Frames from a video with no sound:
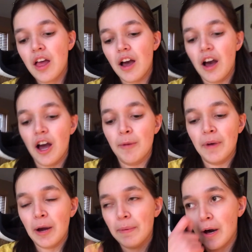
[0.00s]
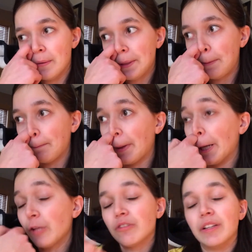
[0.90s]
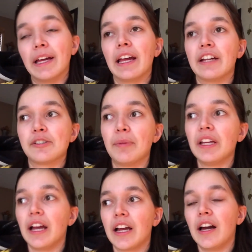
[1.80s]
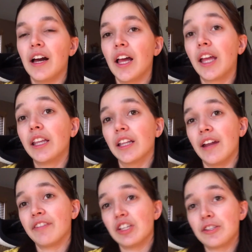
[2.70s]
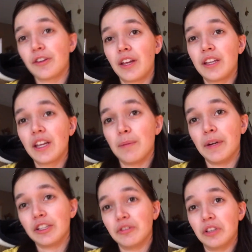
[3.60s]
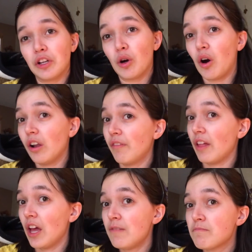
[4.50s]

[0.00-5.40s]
I'll probably, my next one might actually be, I got a lot of Easter candy. I might do a little haul of that.